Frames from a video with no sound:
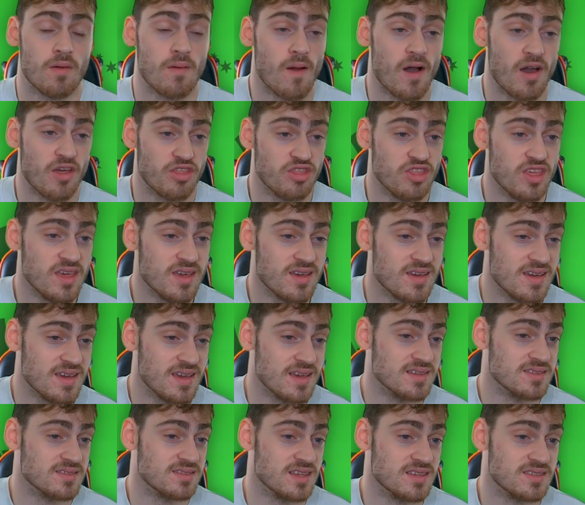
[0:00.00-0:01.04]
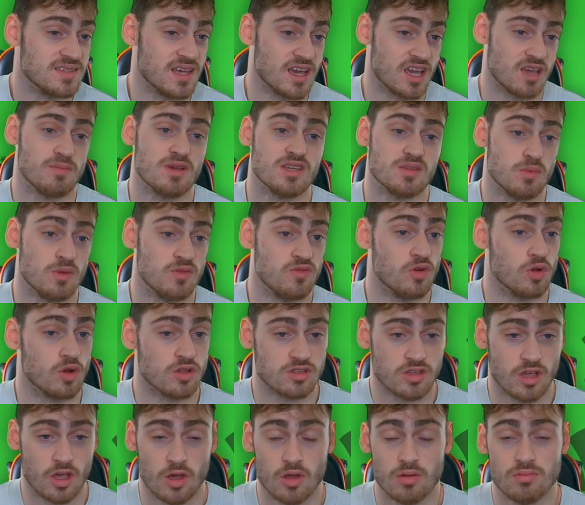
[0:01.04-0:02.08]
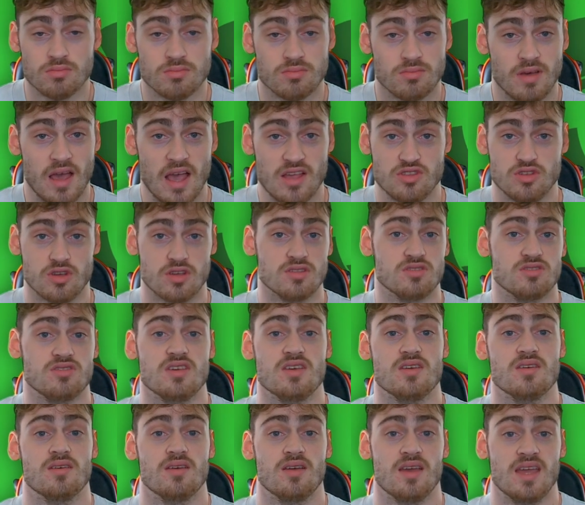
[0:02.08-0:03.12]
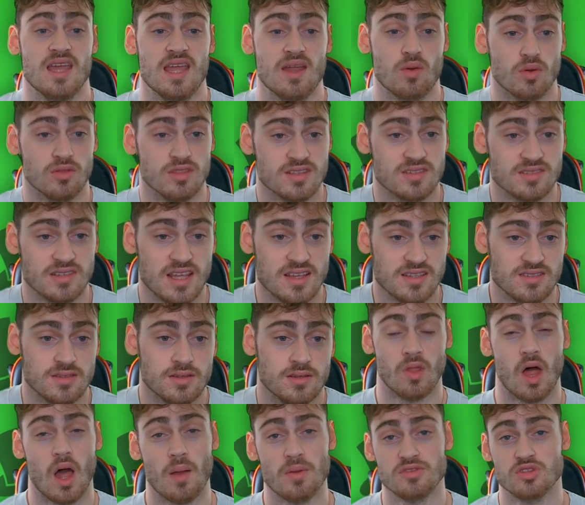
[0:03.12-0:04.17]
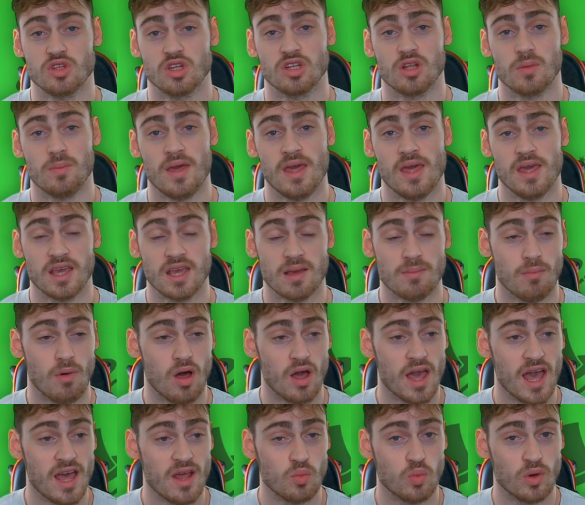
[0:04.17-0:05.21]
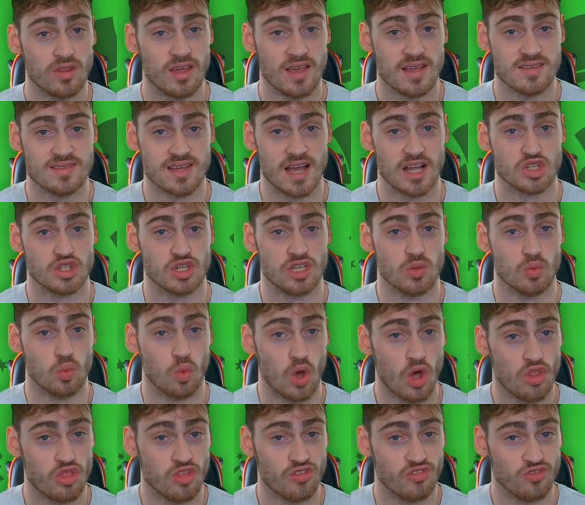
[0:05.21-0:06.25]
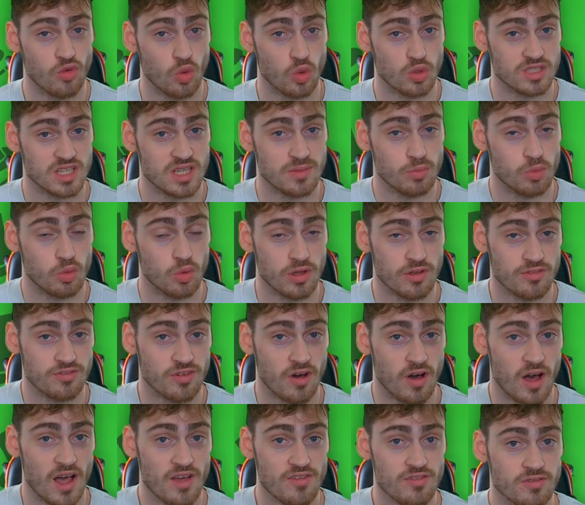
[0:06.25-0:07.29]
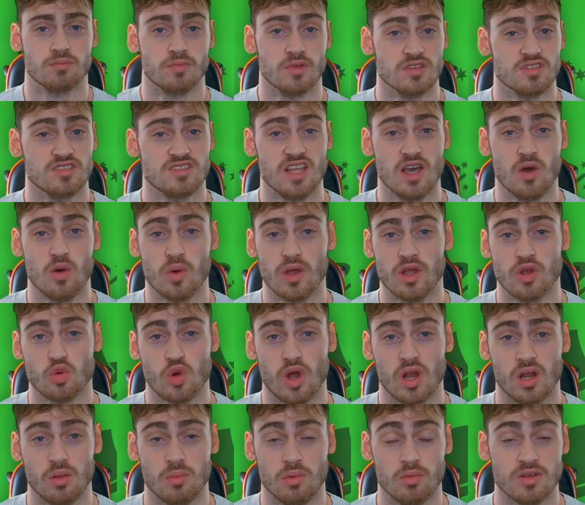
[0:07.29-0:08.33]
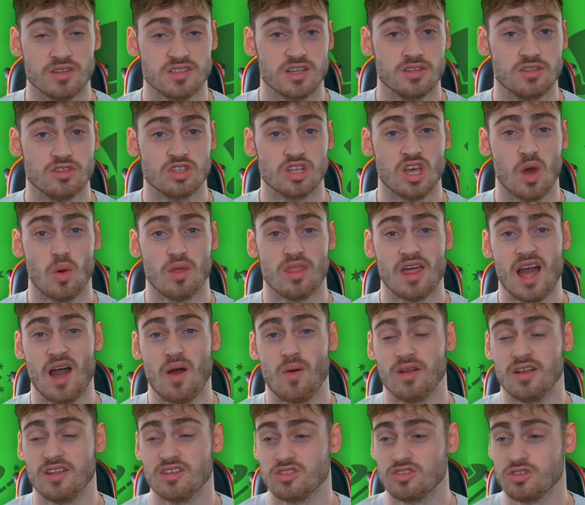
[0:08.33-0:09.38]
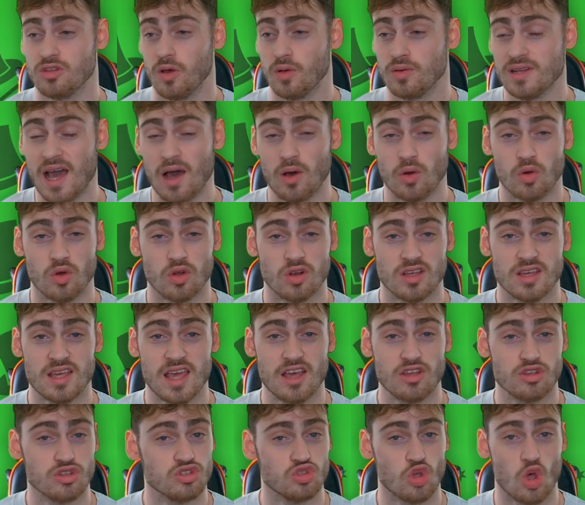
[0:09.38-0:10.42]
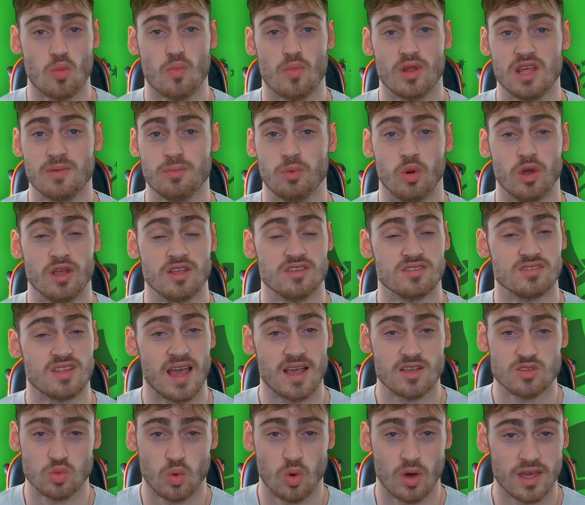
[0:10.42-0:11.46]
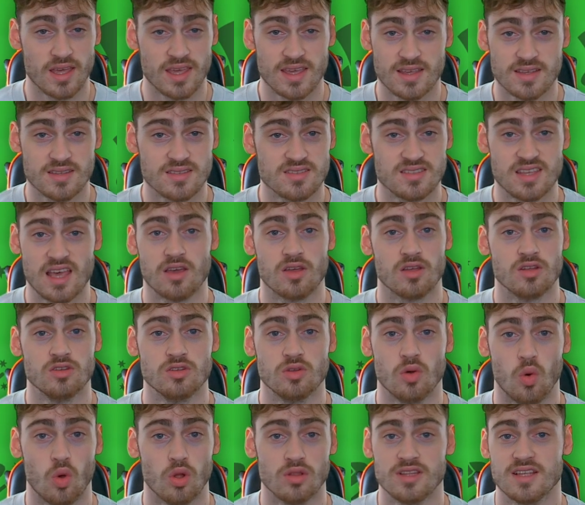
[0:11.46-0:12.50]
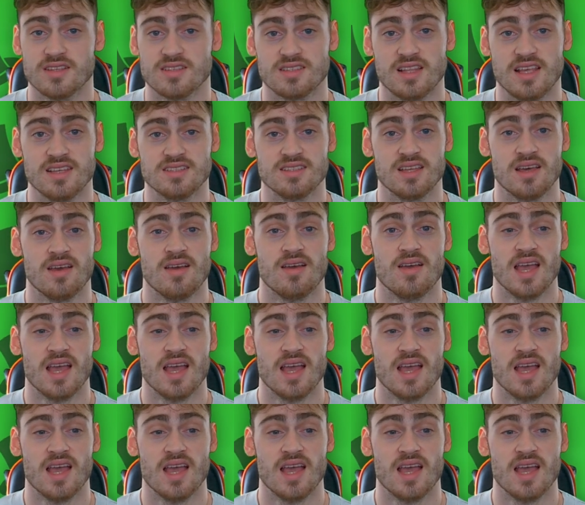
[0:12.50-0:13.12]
I think he is the second best midfielder to own, as you can see here on this list. I'm still debating in my head whether he's actually worth the 14.5, but still incredibly risky to go without, and is no doubt going to get so many points. That is why he is second on this list.